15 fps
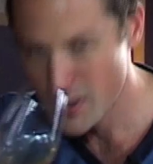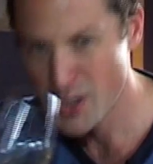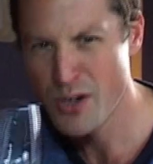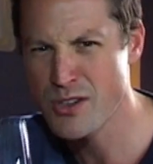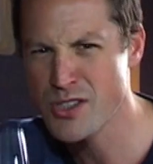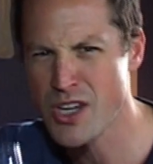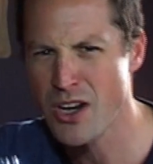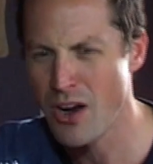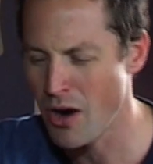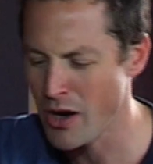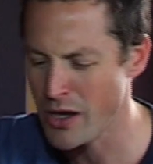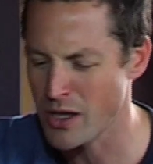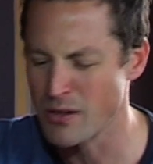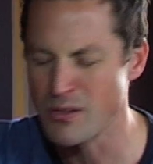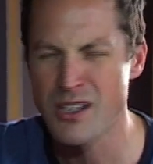who's gonna
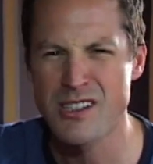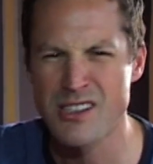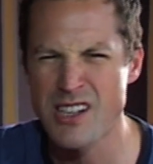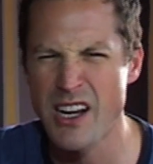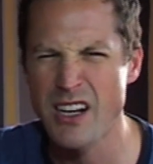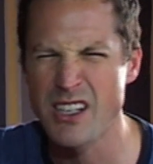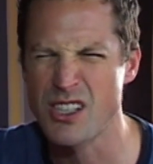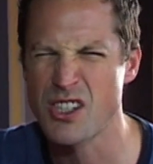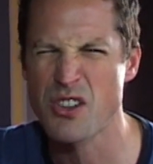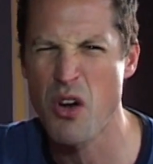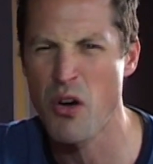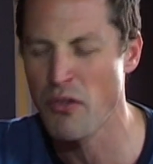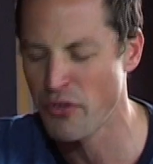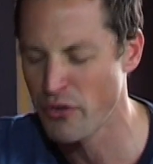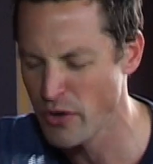argue? Slightly
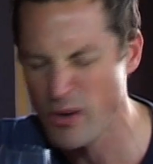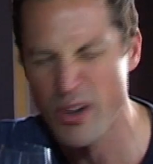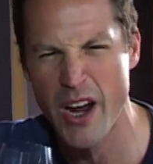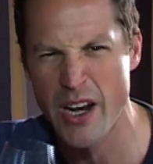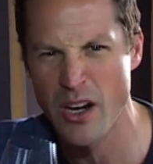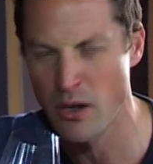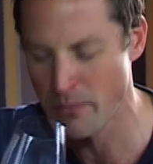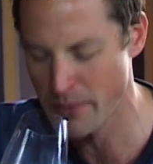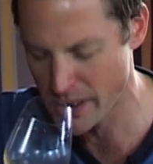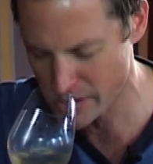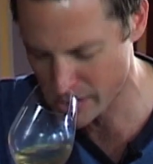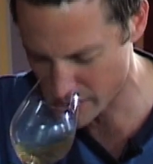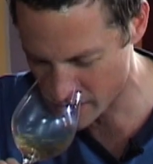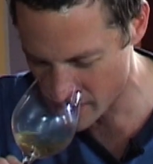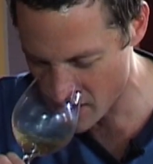stone fruit, kind of
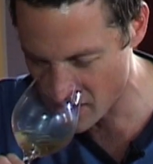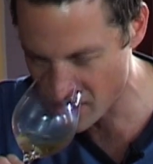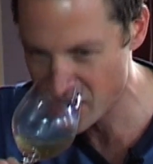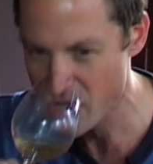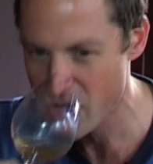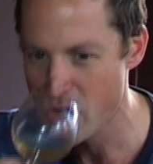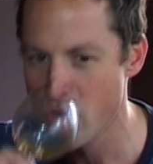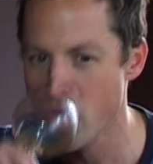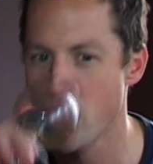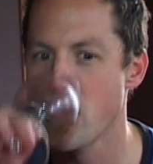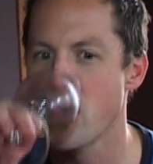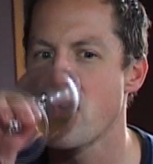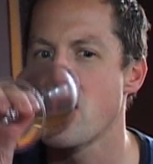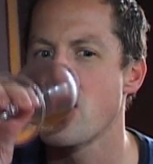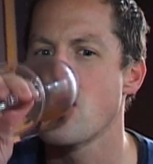herbaceous nose. And
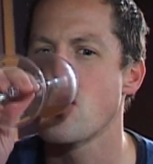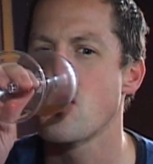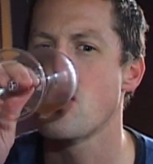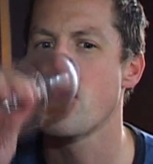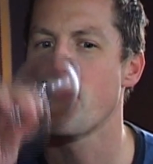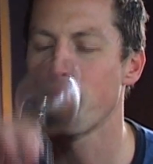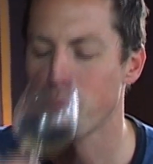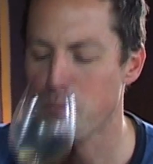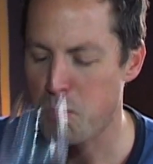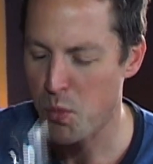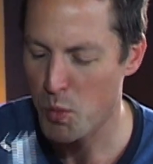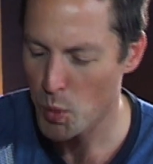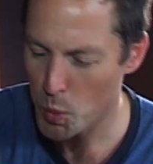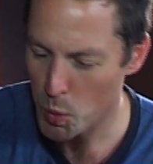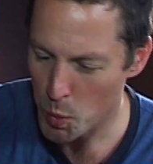it's a bit fuller, it's
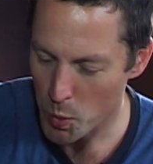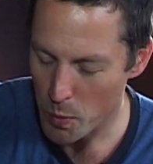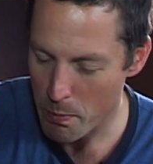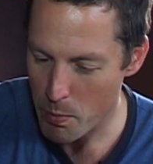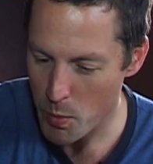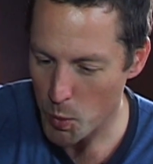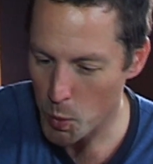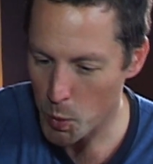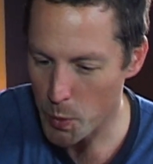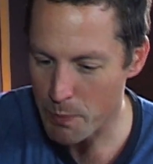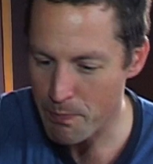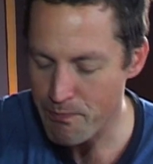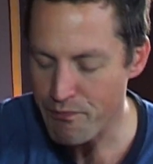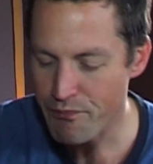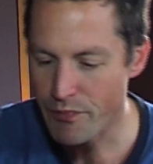much fuller than that. So you
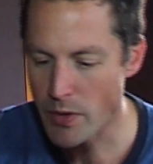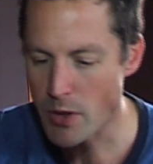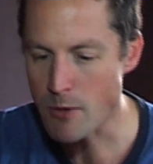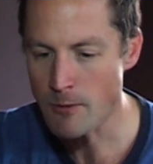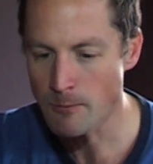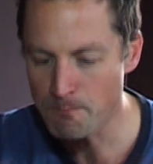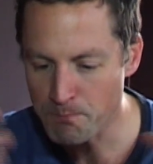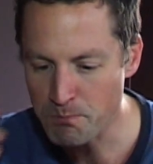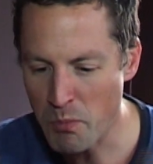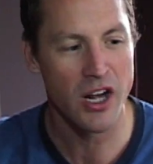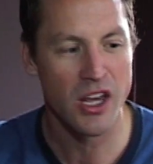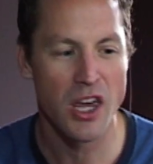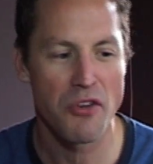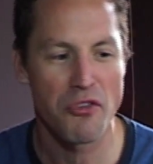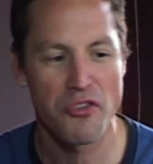got kind of
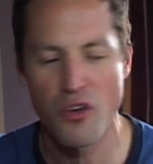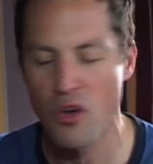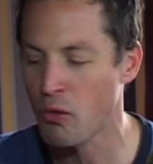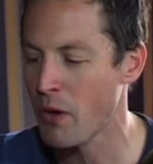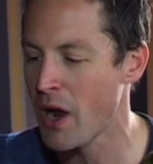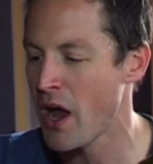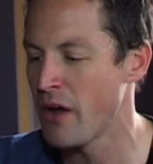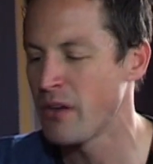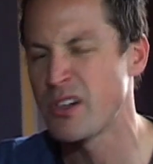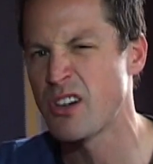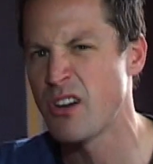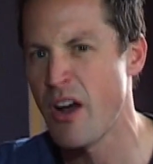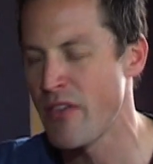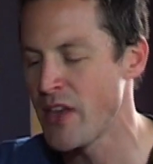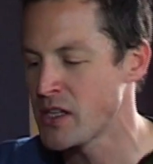chunky, full rounder
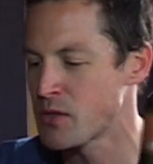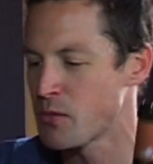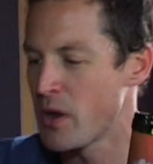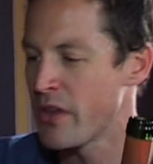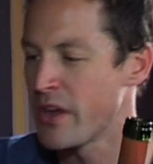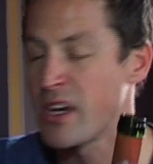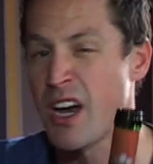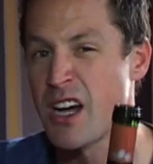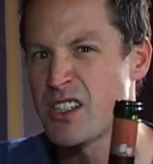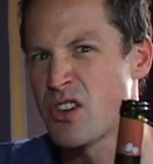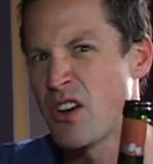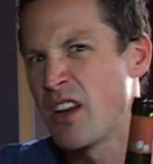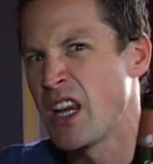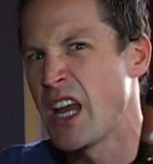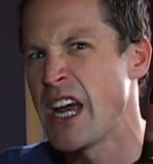on this one, then you got
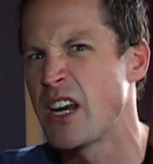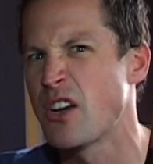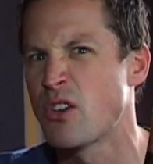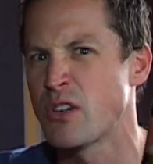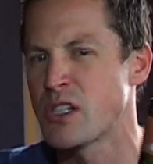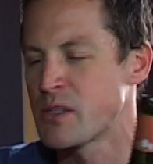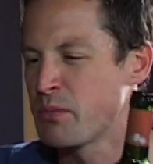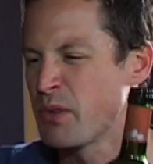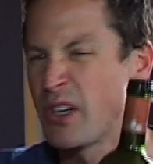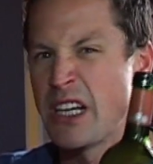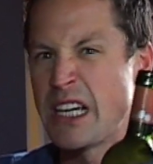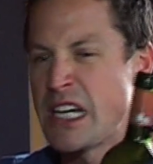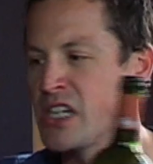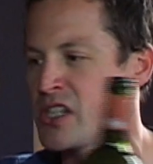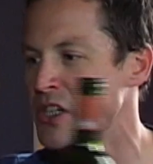sort of light, crisper,
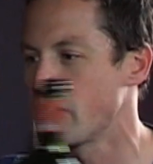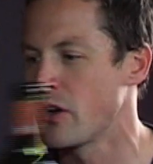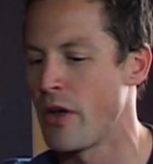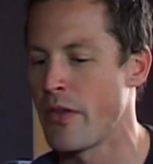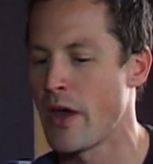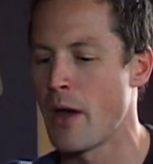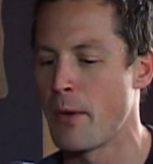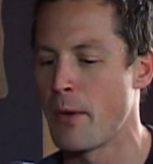easier on that